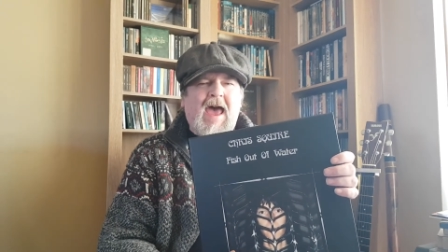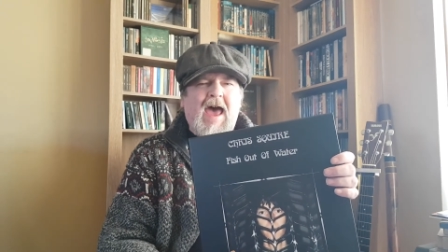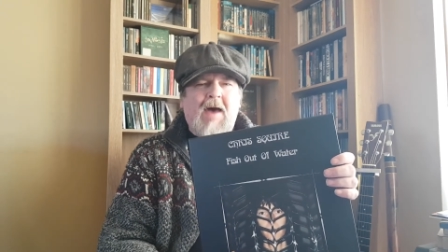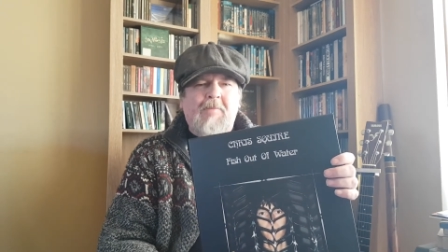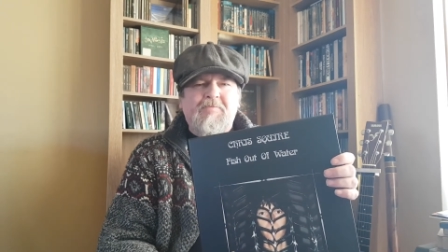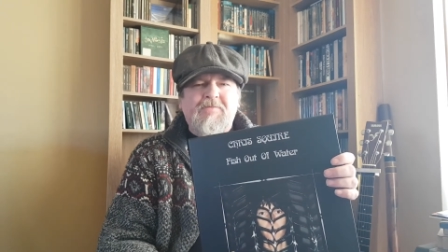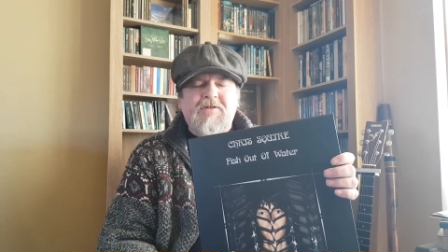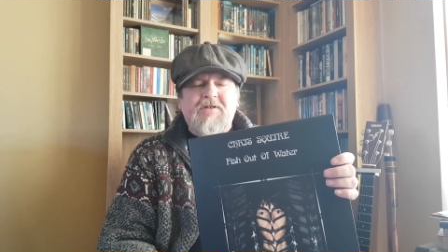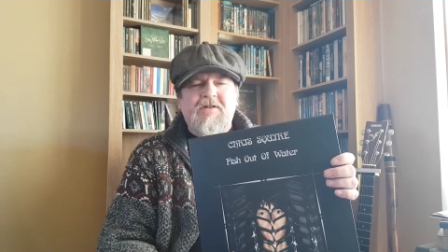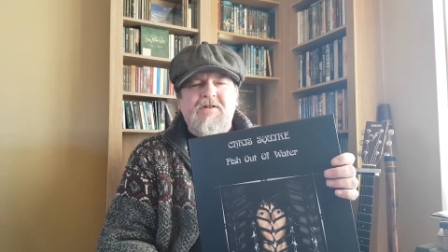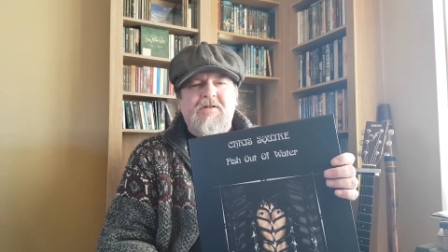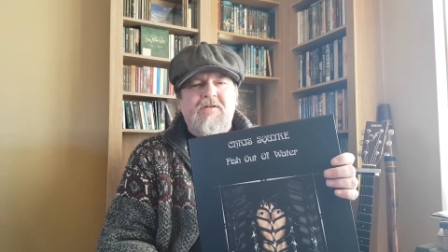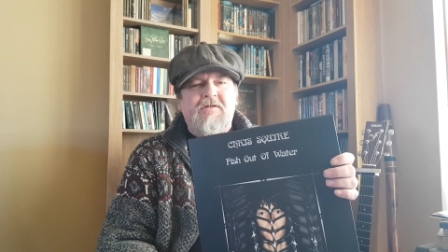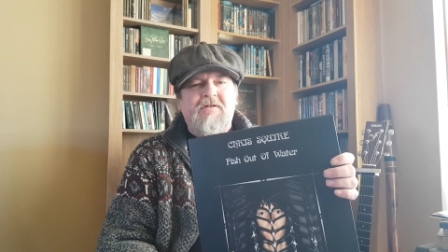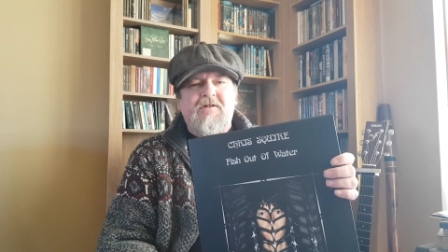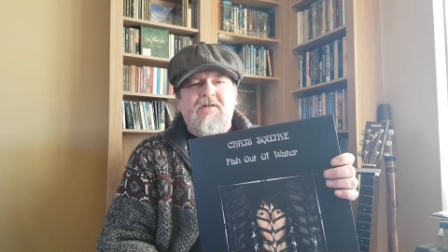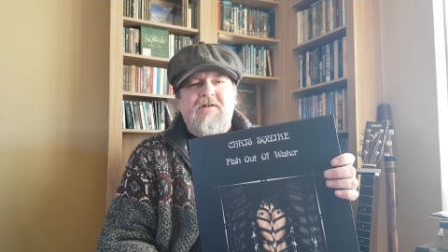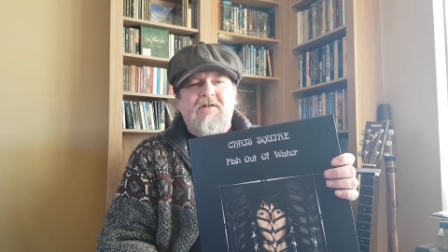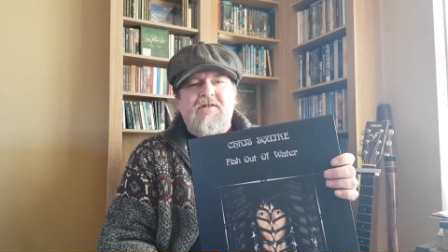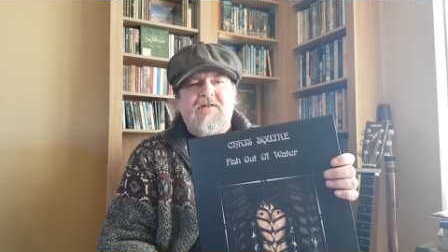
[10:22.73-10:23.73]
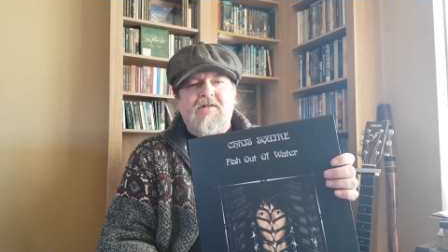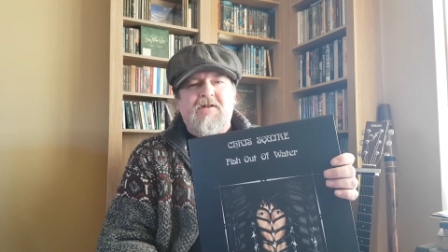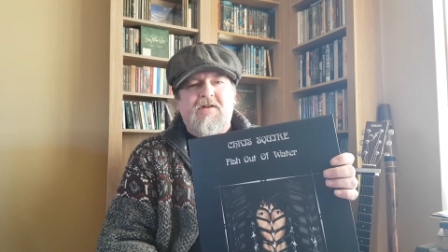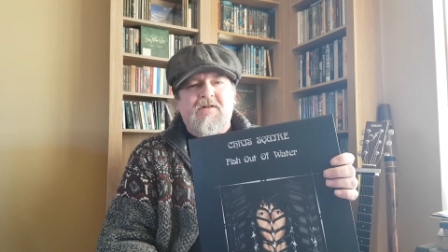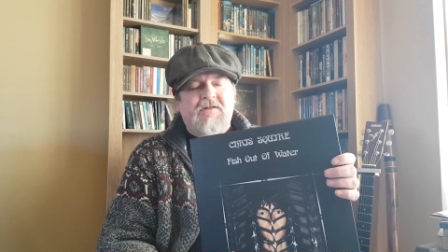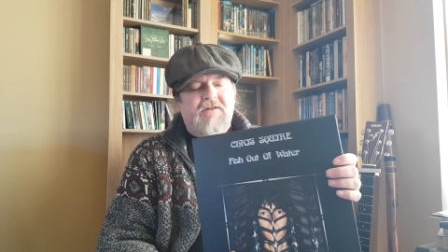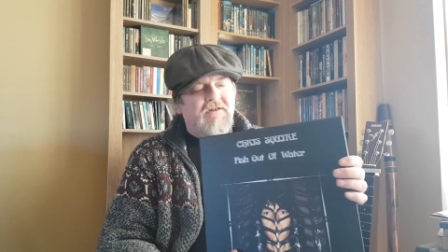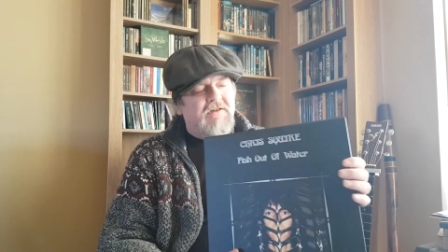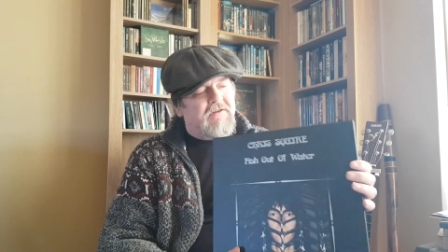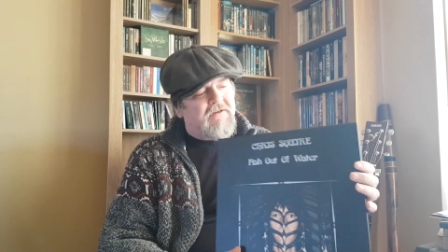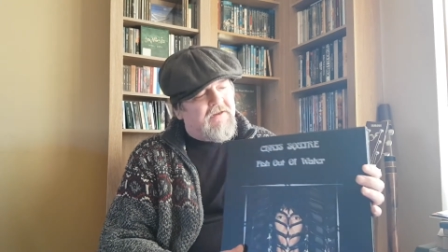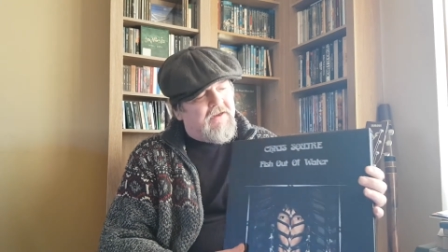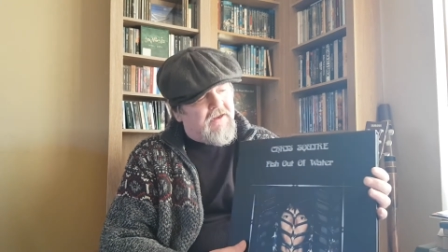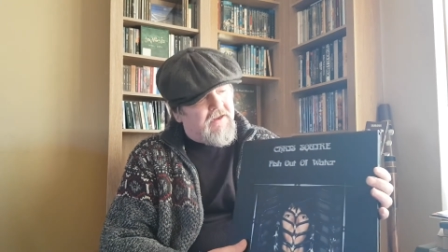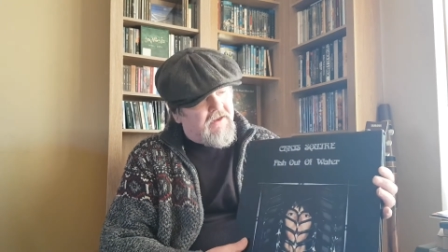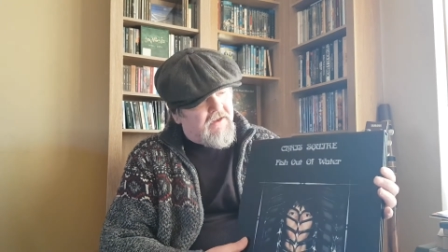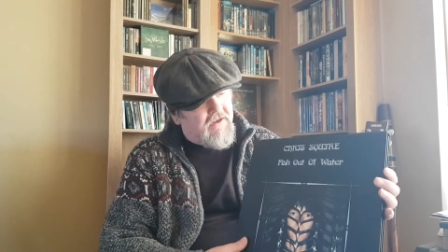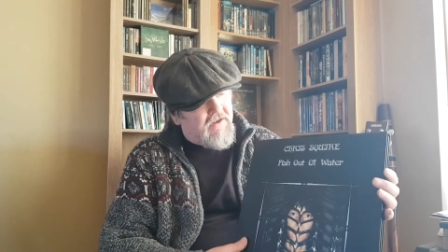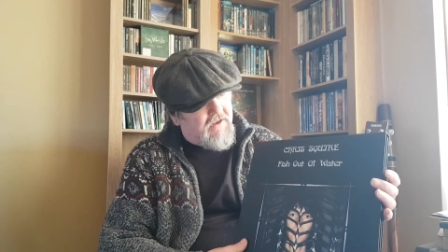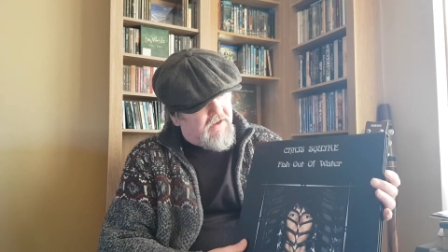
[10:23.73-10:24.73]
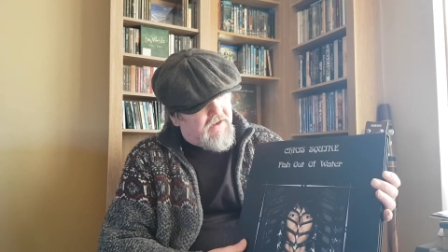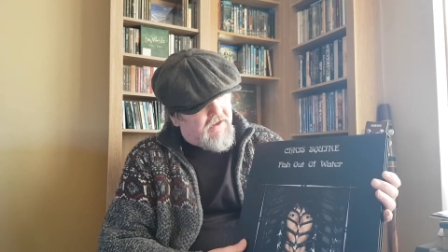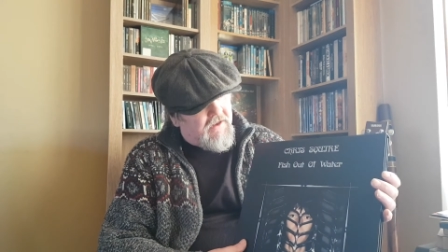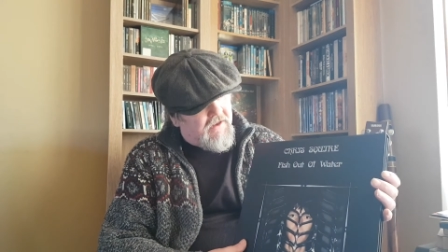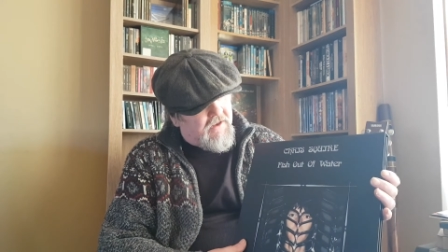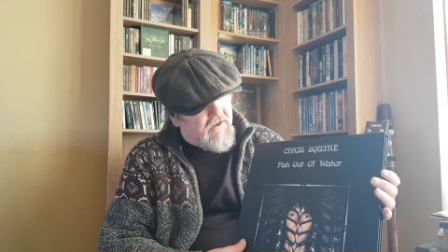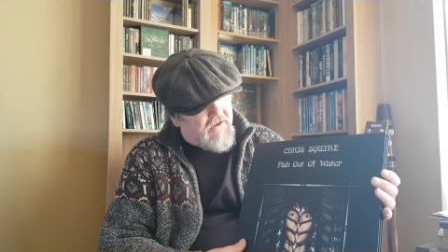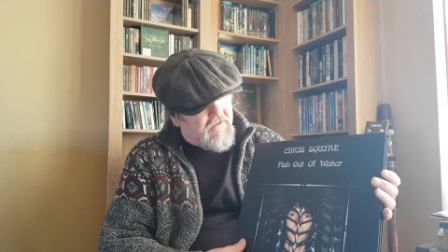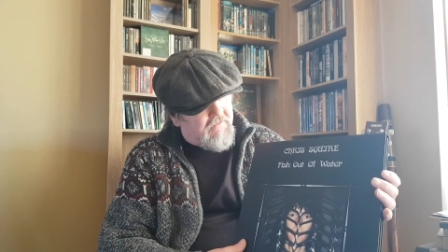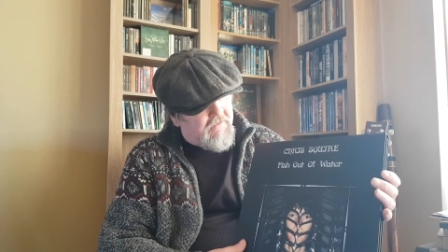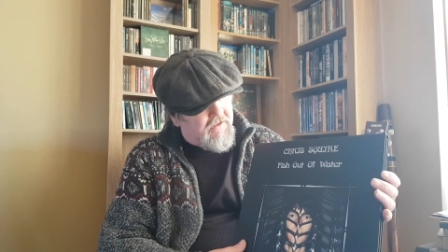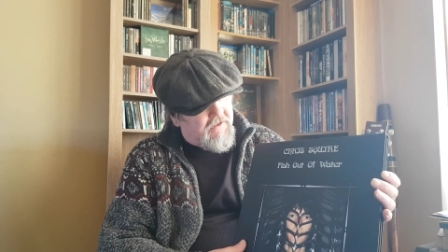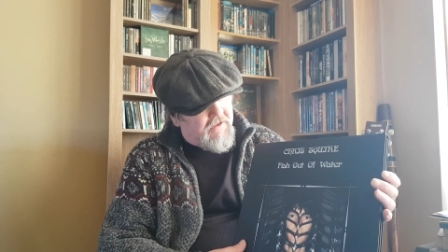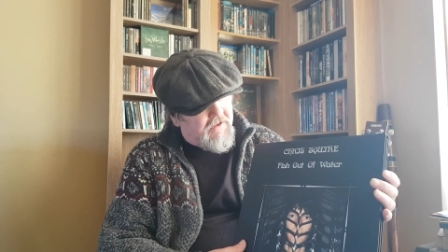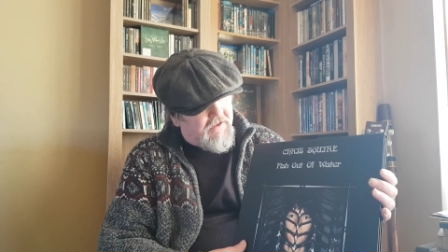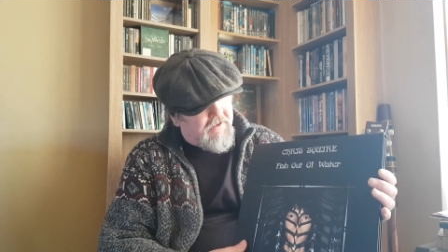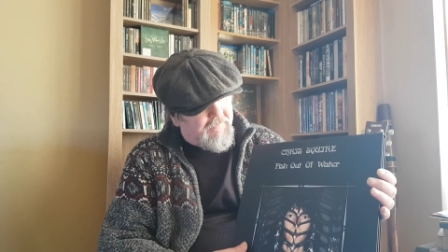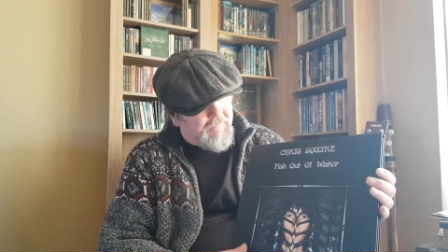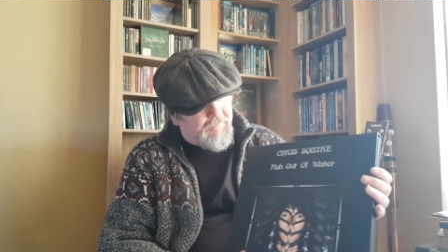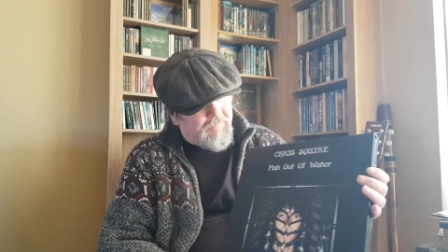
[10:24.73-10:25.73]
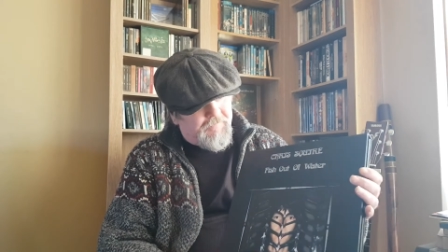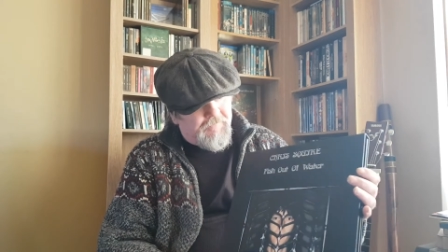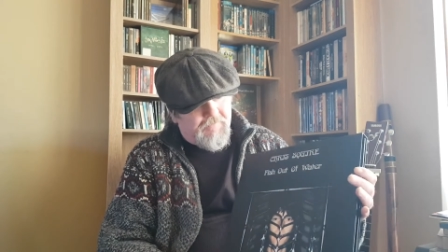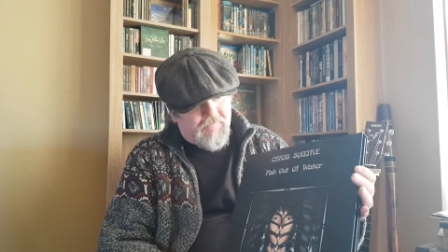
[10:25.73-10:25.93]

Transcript: absolutely disgusting. But